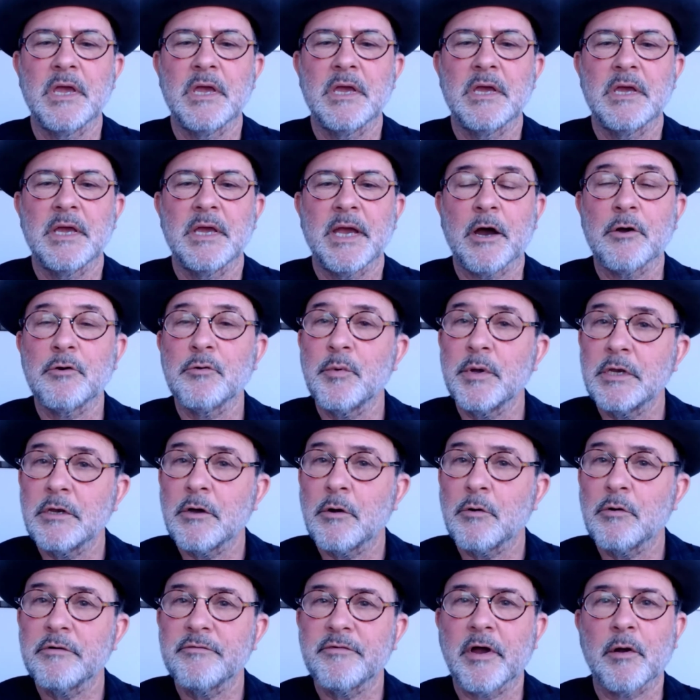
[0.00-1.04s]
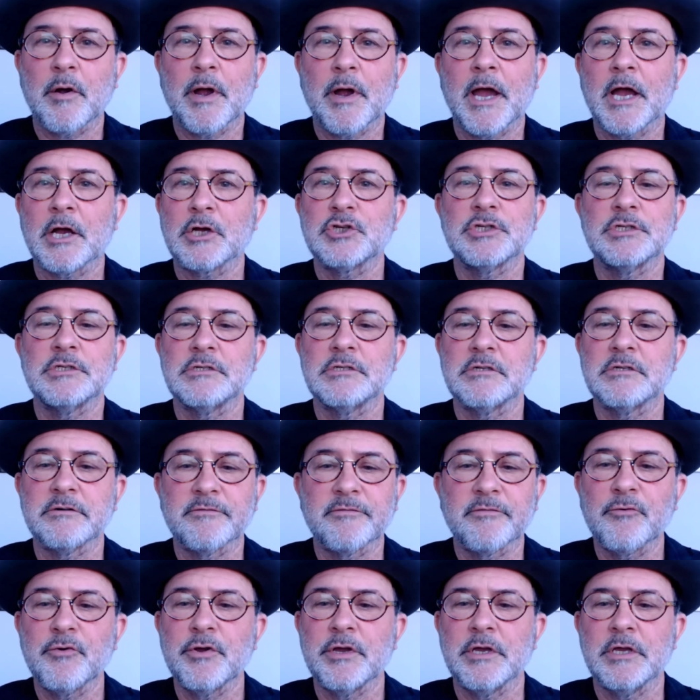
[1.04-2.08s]
How do we know if our actions are
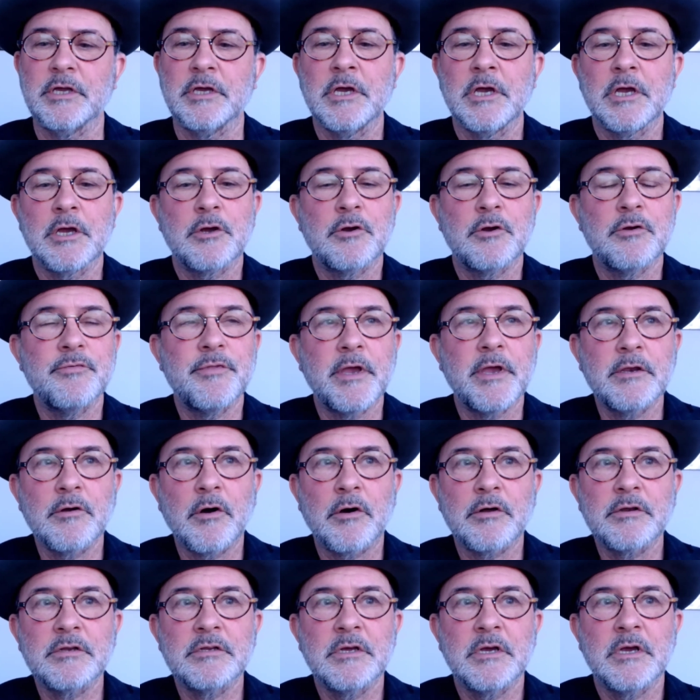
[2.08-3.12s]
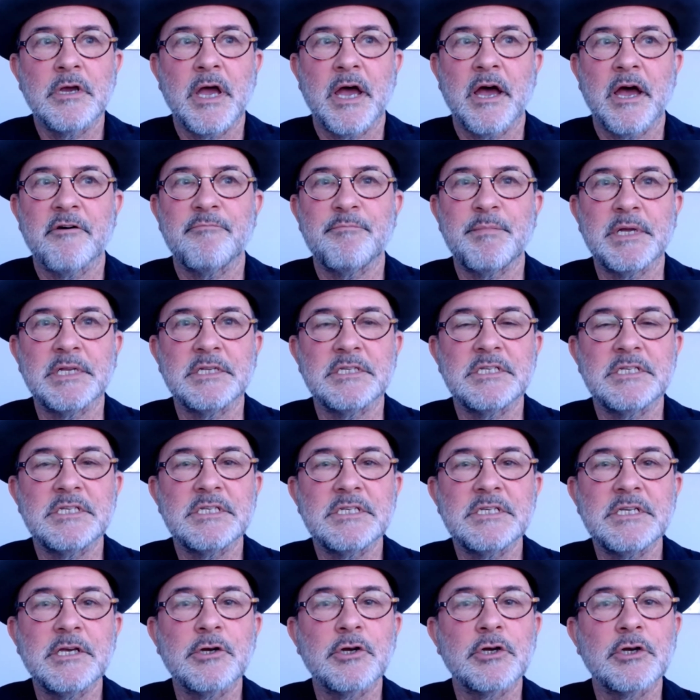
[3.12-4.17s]
free? Could they not have been
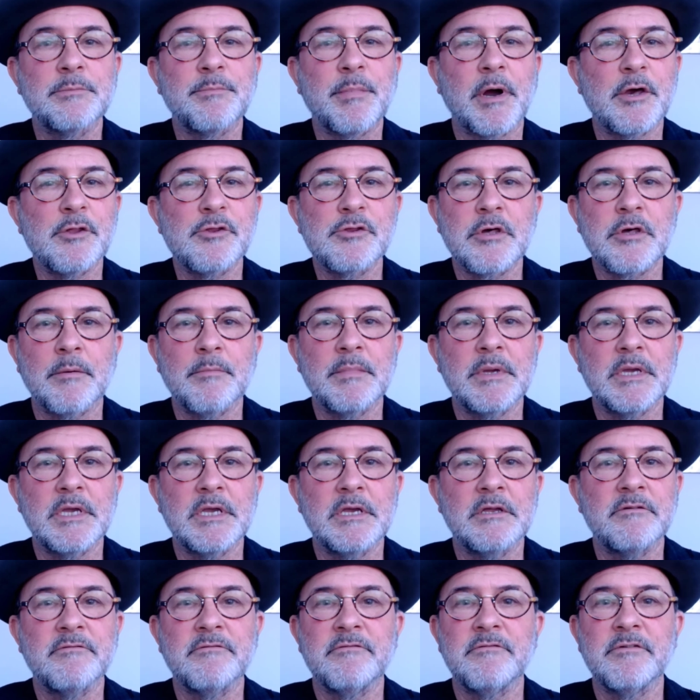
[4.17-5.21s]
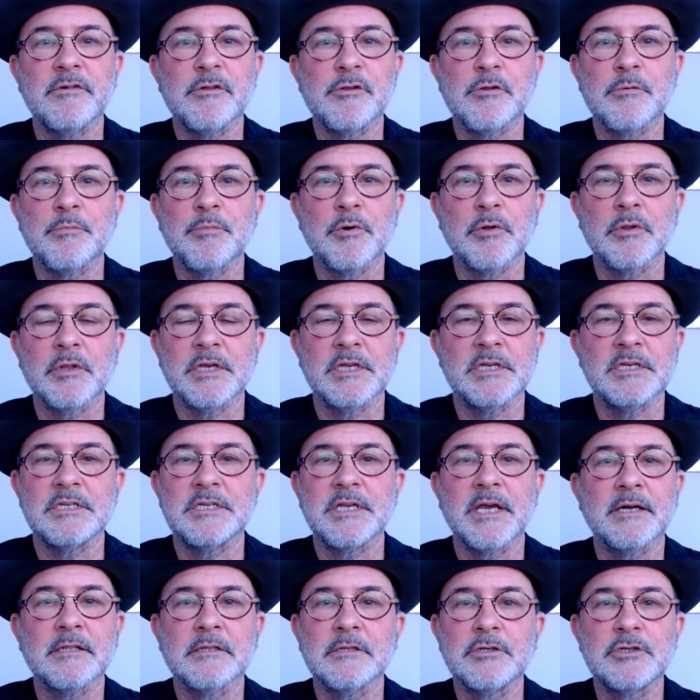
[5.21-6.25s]
steered by some invisible
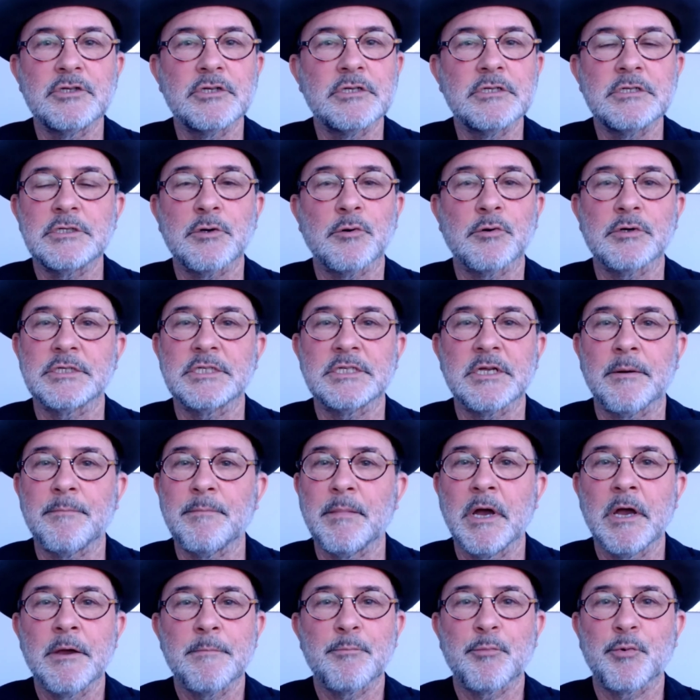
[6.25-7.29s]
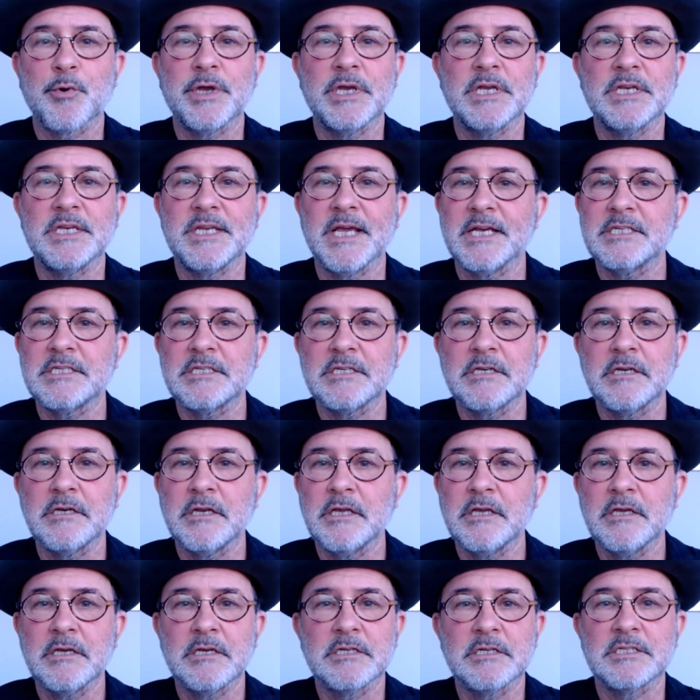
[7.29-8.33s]
intelligence or some predestiny,
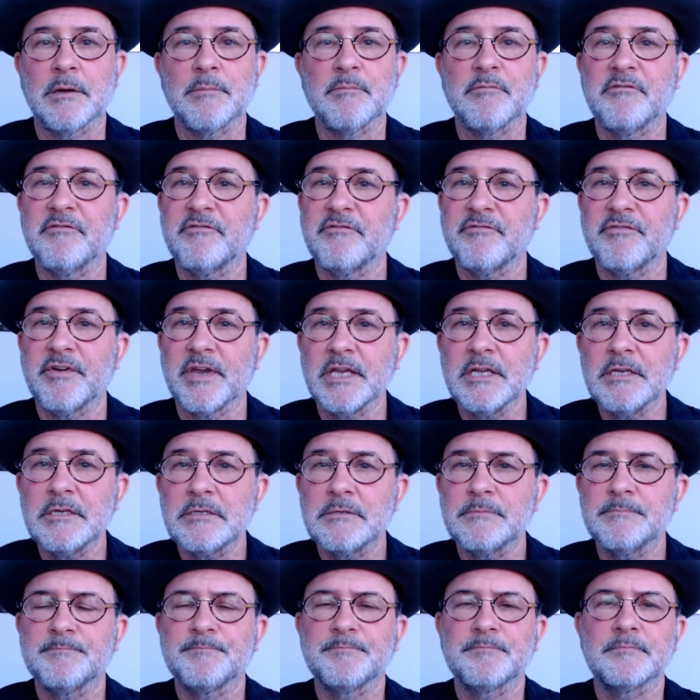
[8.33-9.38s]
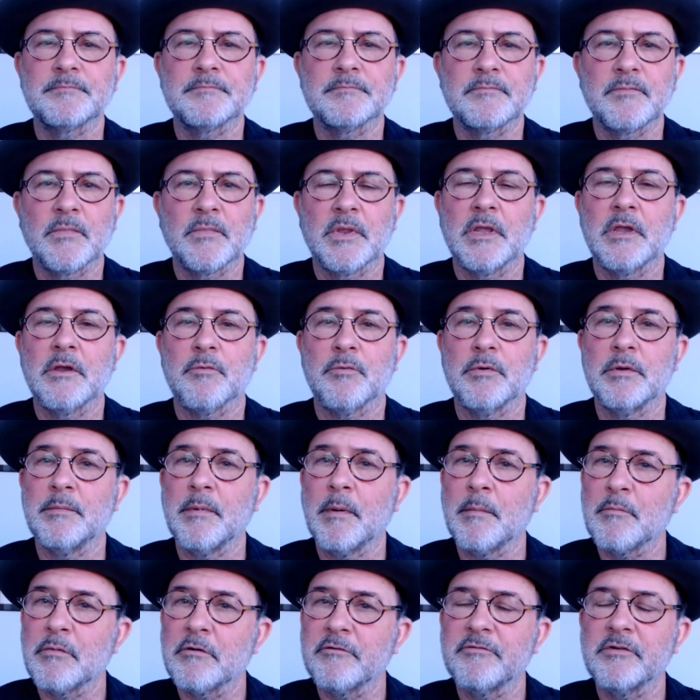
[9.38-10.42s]
some fate?
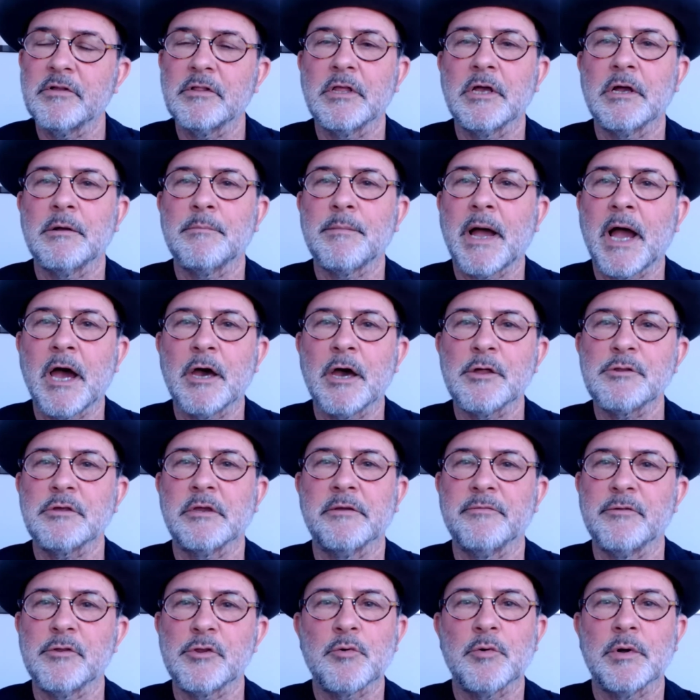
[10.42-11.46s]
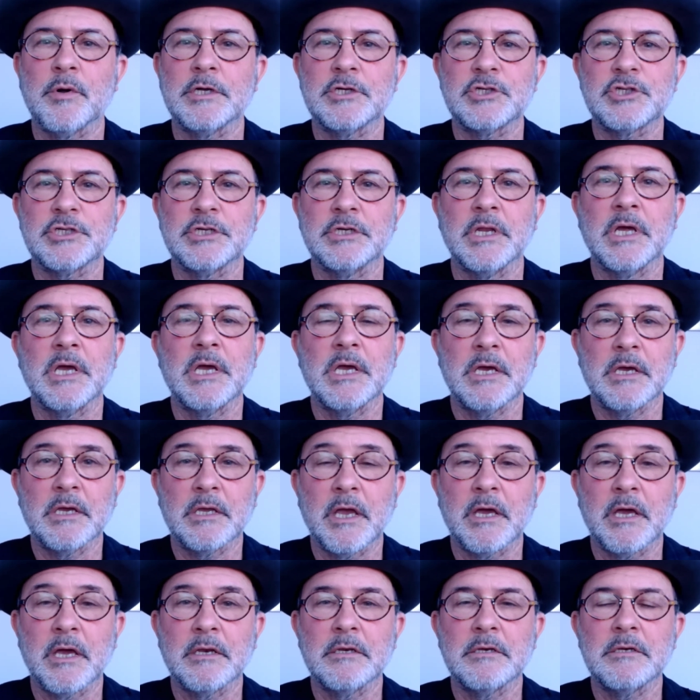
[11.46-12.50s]
Remember Wilhelm asking this question
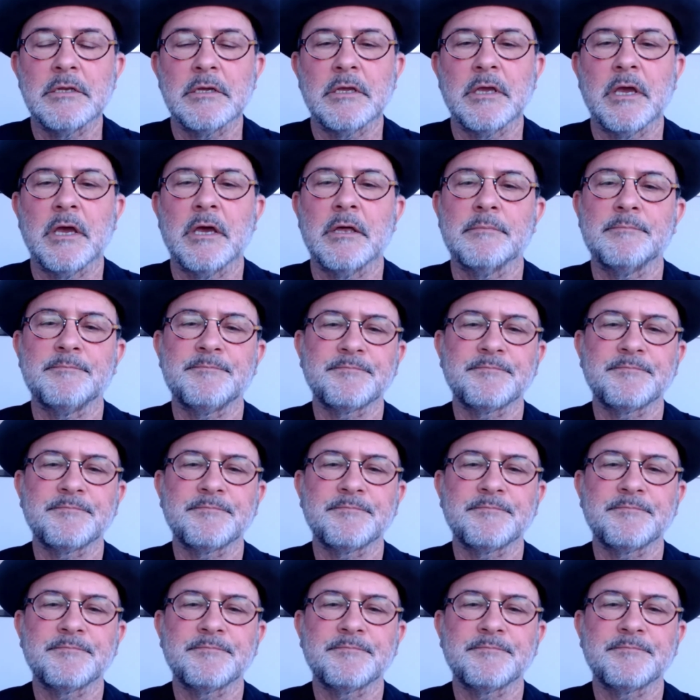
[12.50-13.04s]
again and again.